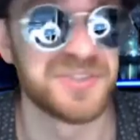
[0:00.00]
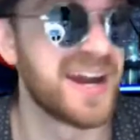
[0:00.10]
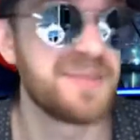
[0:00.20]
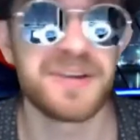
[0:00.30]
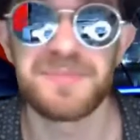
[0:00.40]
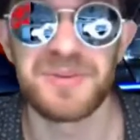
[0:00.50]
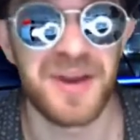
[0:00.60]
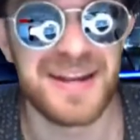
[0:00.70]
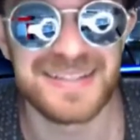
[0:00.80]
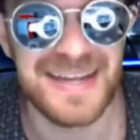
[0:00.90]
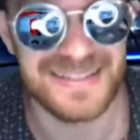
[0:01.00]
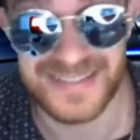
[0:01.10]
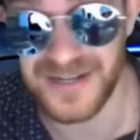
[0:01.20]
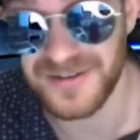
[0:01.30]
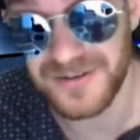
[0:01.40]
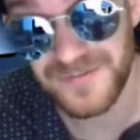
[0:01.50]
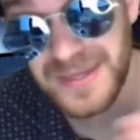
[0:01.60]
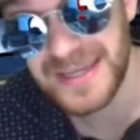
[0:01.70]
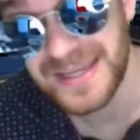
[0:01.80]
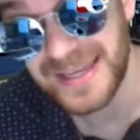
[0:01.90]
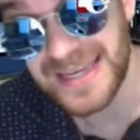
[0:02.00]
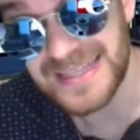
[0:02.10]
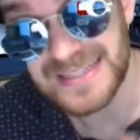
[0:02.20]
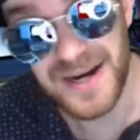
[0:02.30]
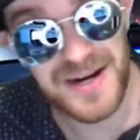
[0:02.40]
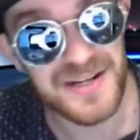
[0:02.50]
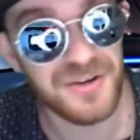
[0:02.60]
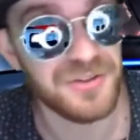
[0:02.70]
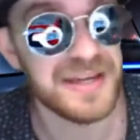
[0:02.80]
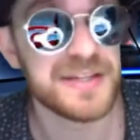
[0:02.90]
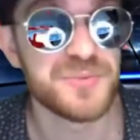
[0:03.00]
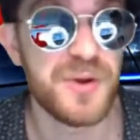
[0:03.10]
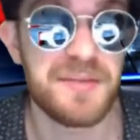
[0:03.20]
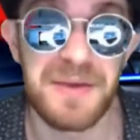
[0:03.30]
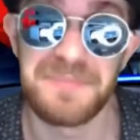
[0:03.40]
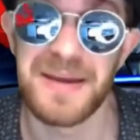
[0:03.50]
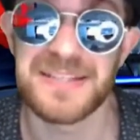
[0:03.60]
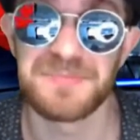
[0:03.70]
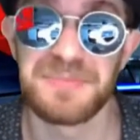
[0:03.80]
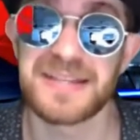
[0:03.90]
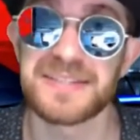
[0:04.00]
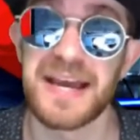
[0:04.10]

I'm going to be writing that down in the article there as one of my best bets.